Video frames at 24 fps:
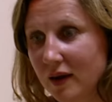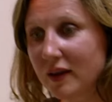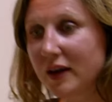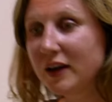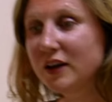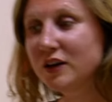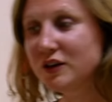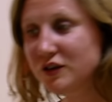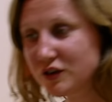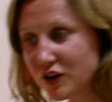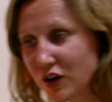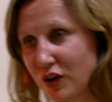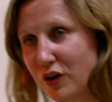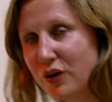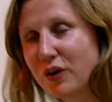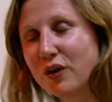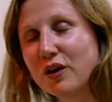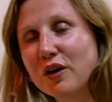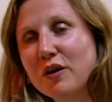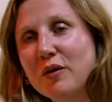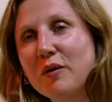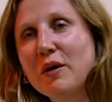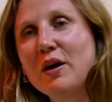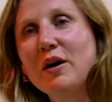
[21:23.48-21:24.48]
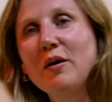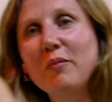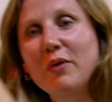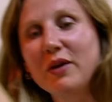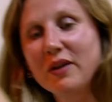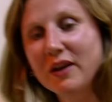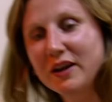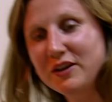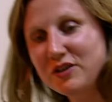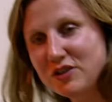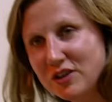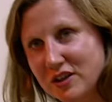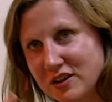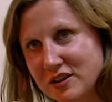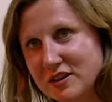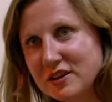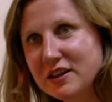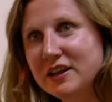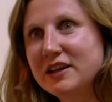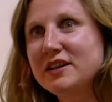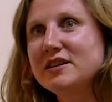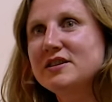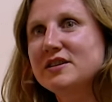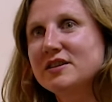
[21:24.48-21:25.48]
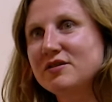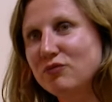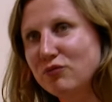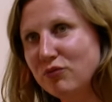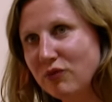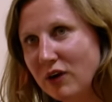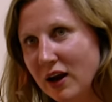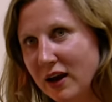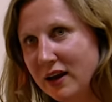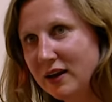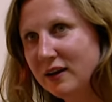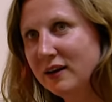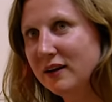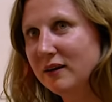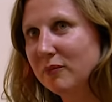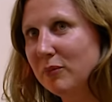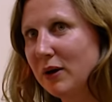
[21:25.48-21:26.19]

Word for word: Definitely. they can cook, oh, yeah. but they just need to rein it